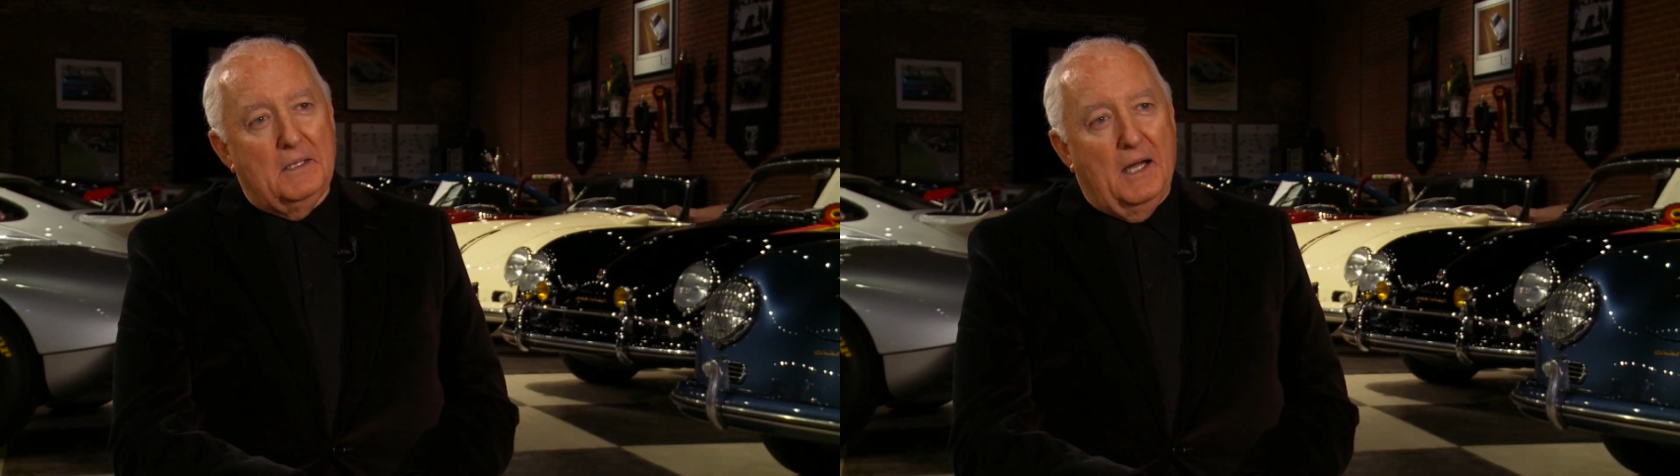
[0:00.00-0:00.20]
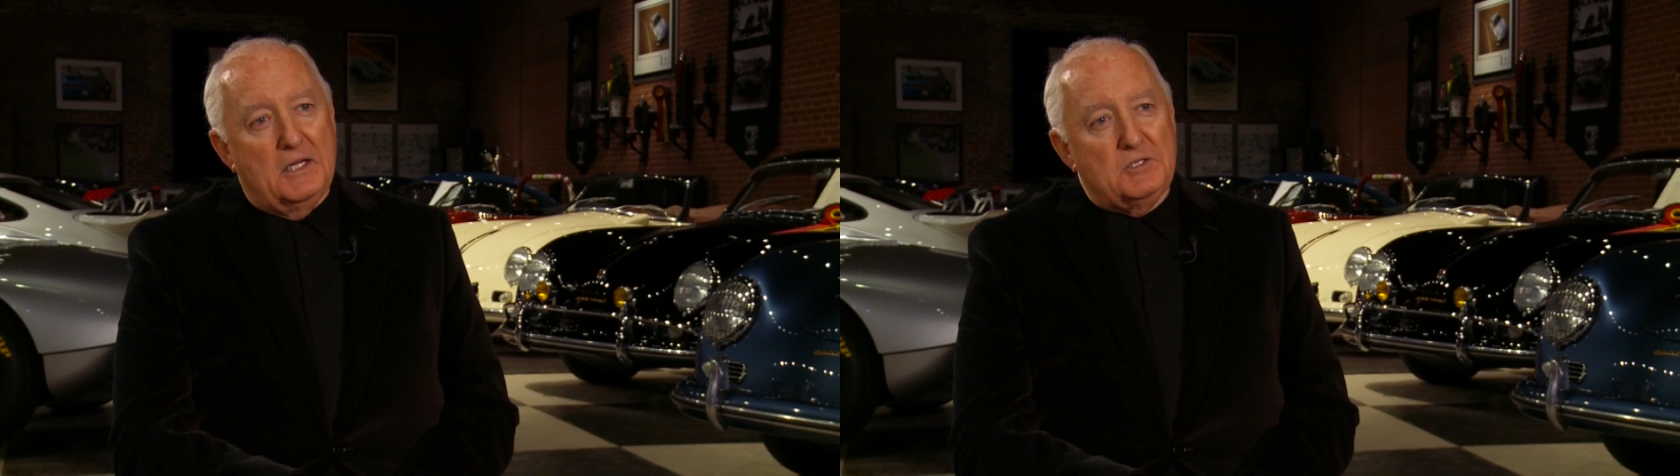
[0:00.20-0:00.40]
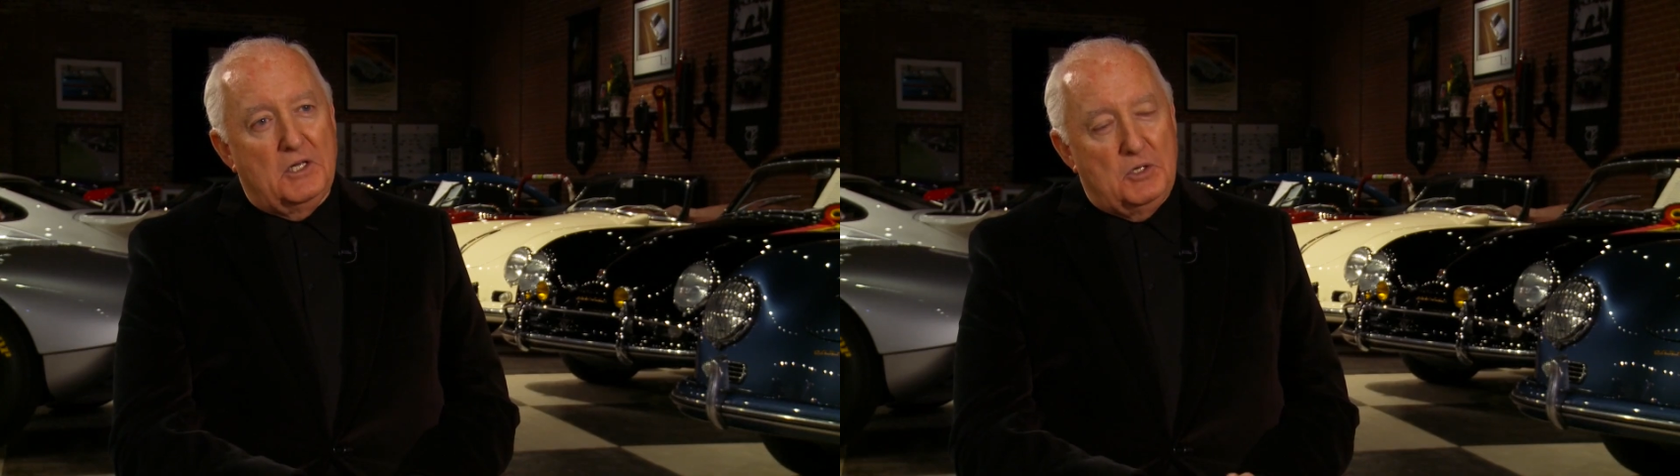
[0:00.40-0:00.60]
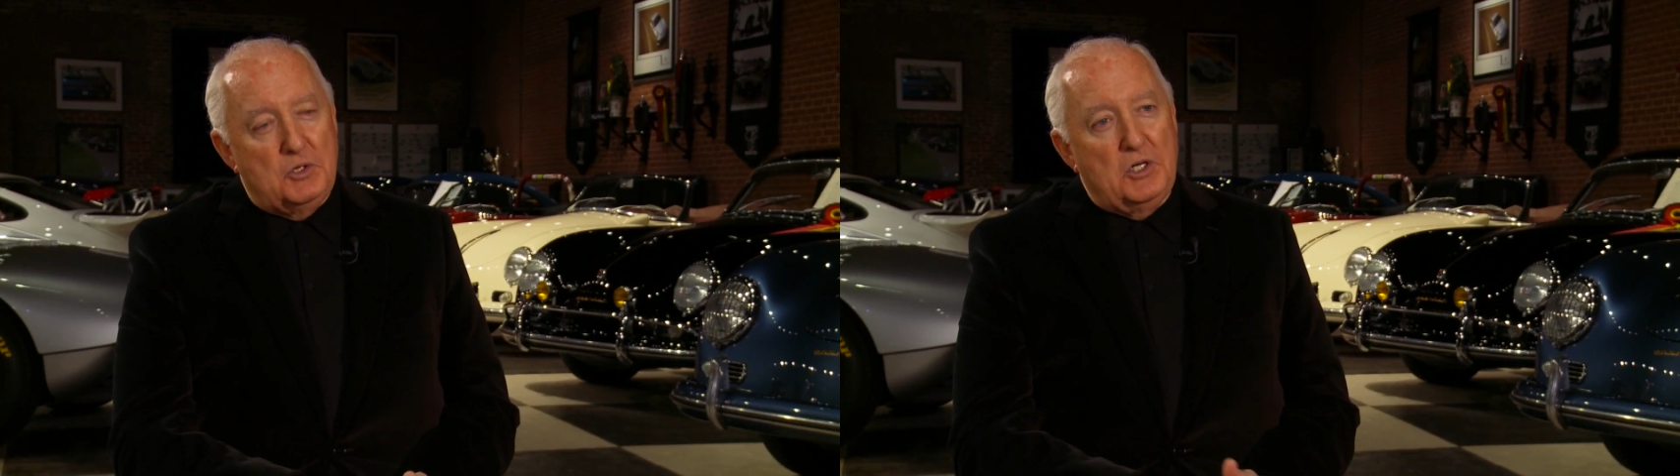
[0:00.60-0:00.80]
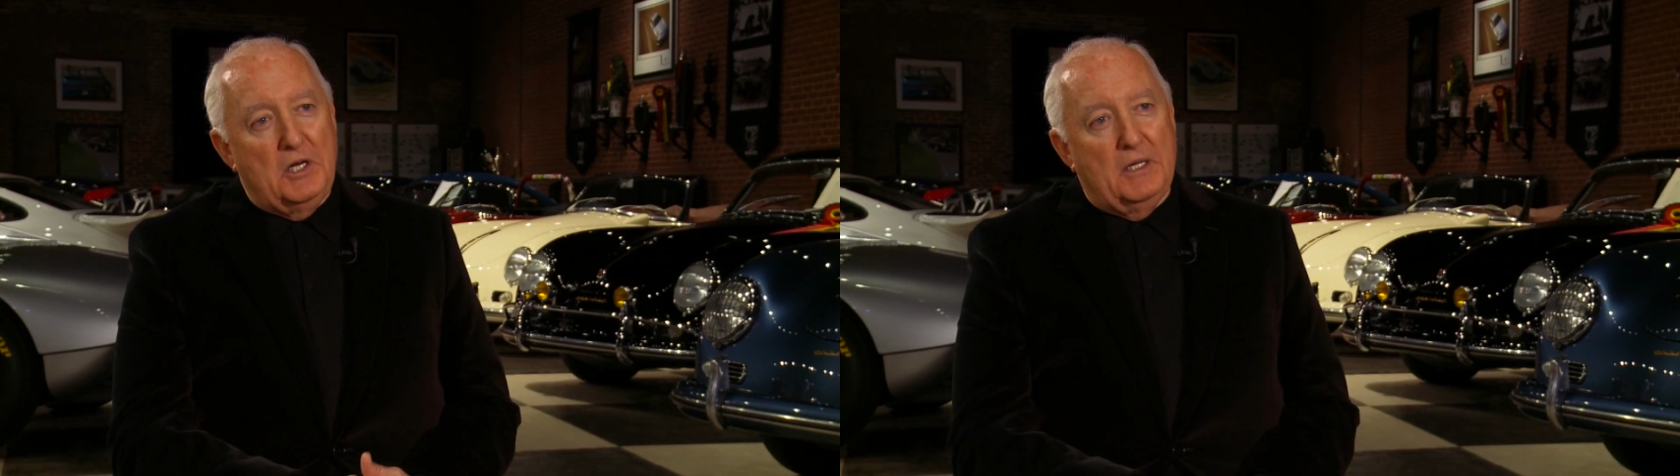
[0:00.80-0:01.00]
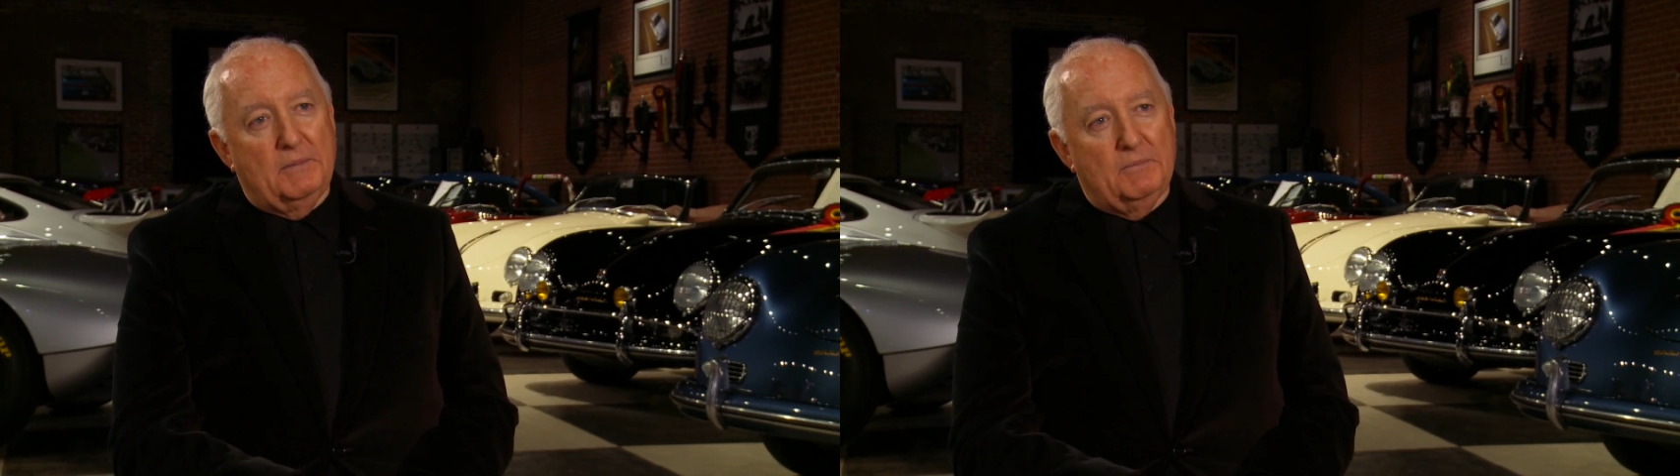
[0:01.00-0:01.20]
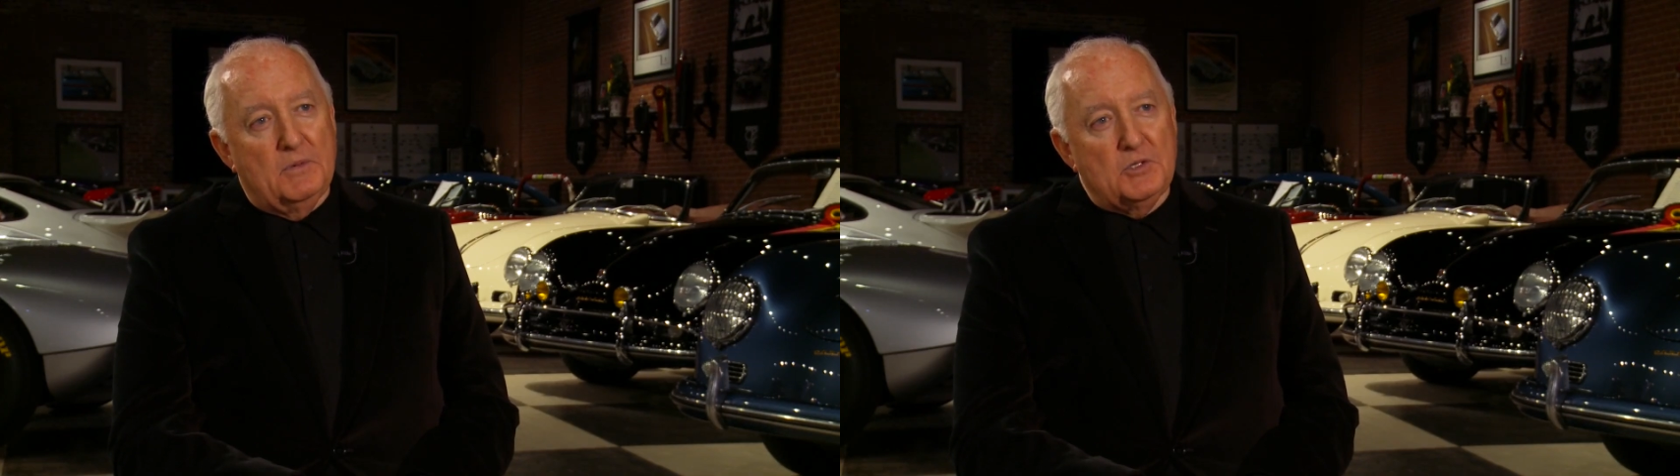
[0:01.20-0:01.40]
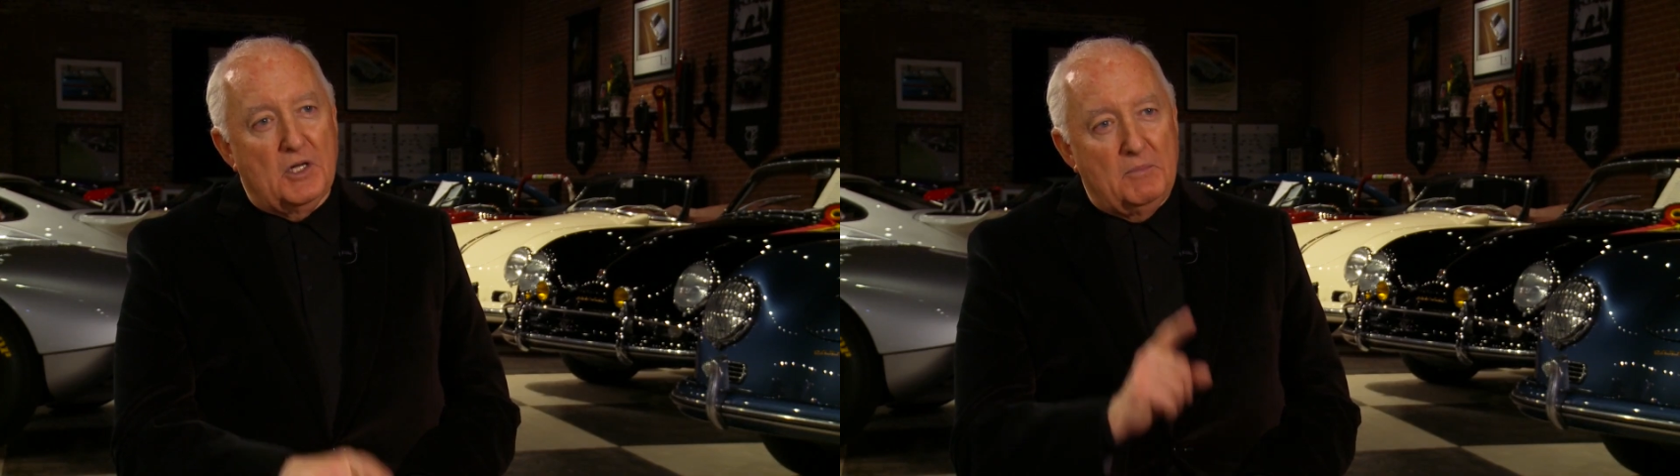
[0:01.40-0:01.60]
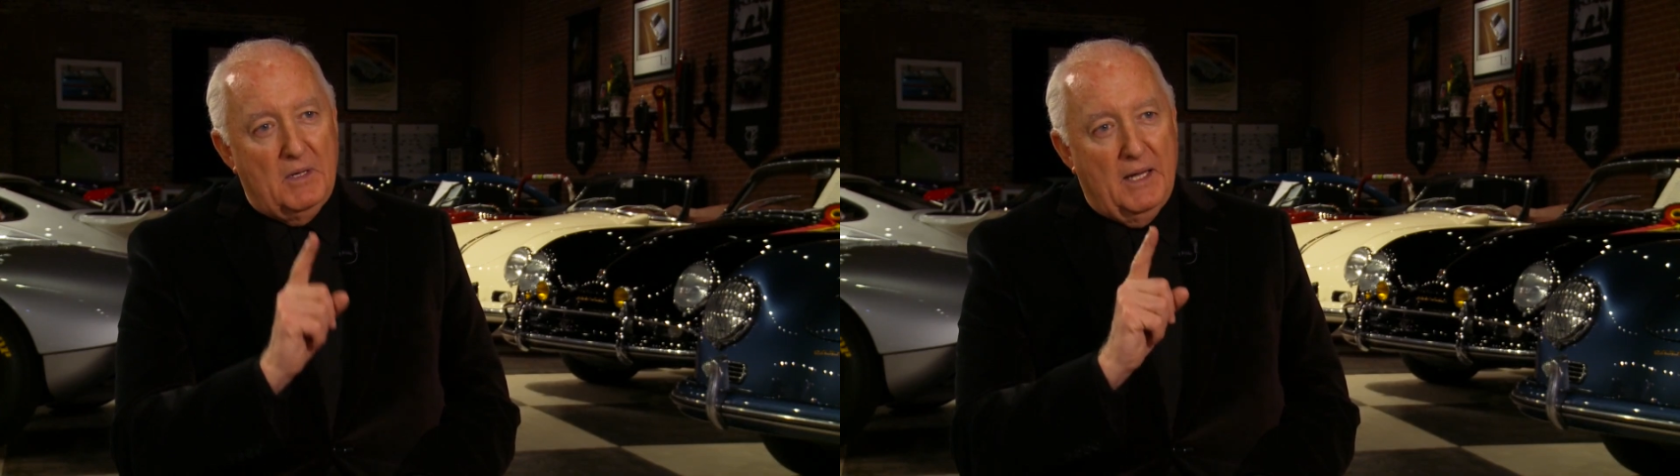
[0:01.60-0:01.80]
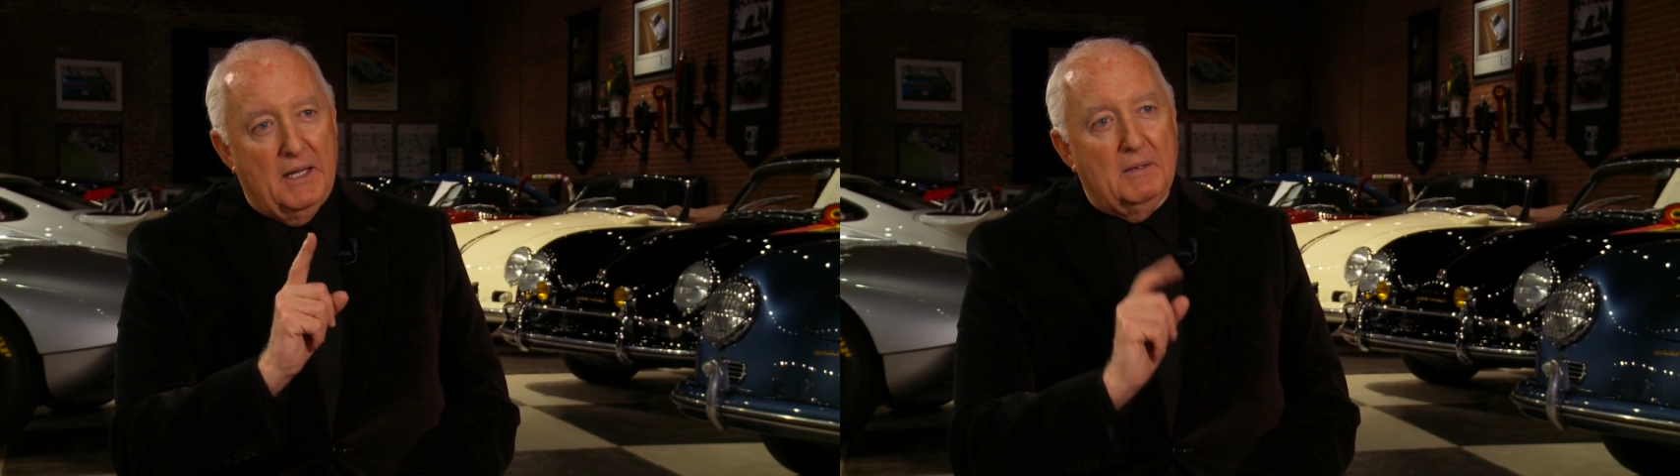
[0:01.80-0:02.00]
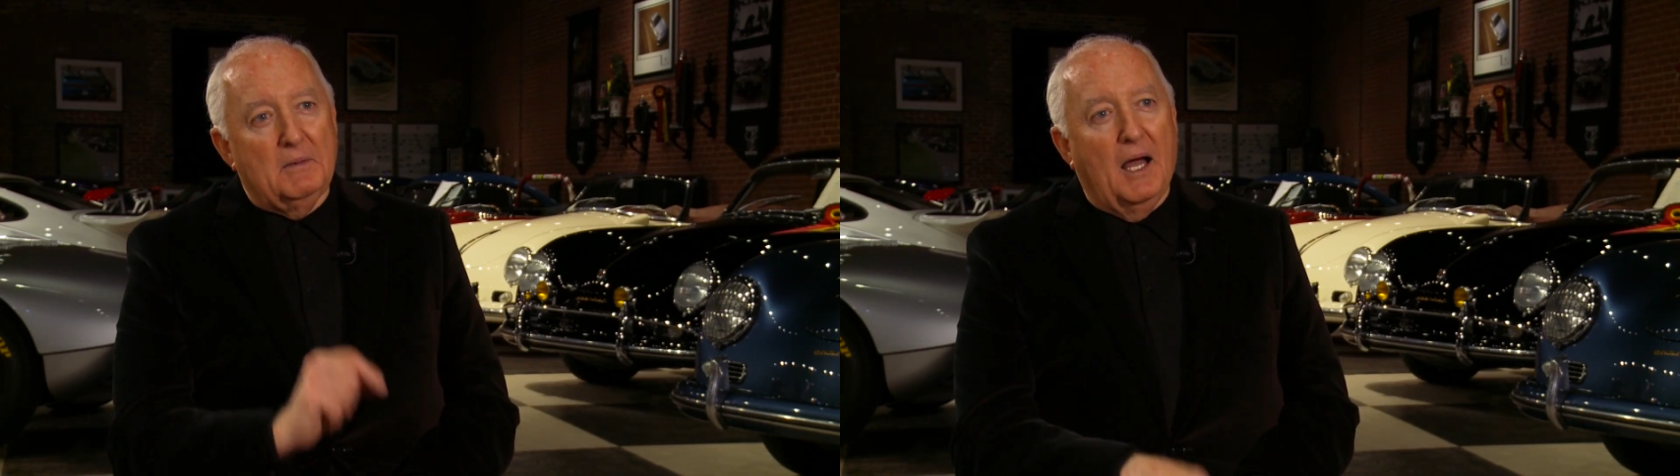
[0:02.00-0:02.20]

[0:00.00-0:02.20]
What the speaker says: I said to Jeannie, someday